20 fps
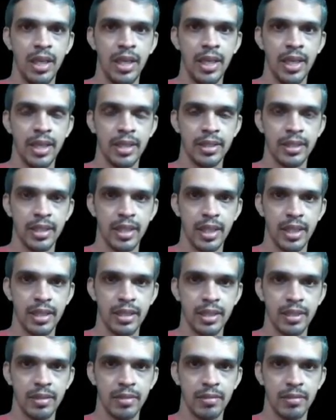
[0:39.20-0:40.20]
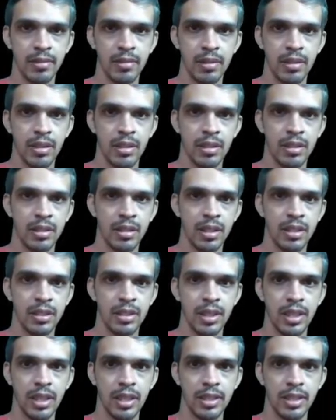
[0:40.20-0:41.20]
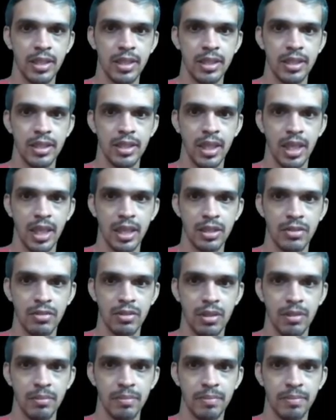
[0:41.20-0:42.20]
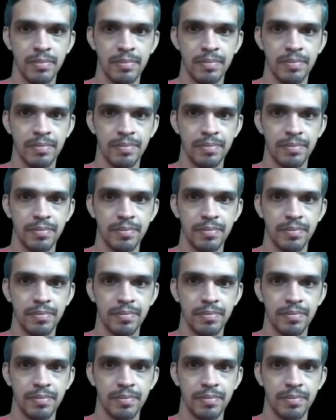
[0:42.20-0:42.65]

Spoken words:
linear search, the searching starts from